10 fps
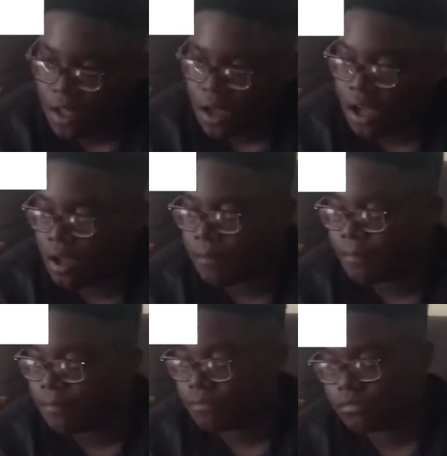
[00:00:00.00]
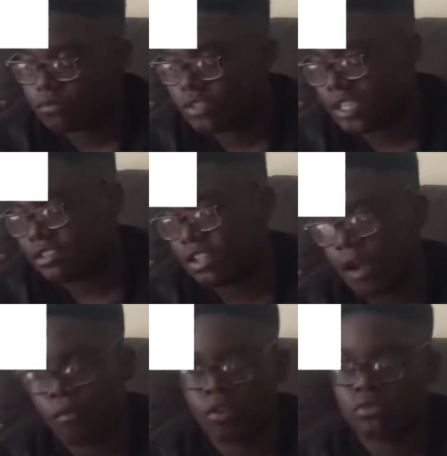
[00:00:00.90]

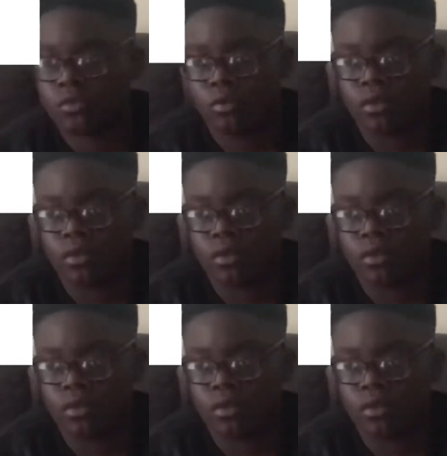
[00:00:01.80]
I've won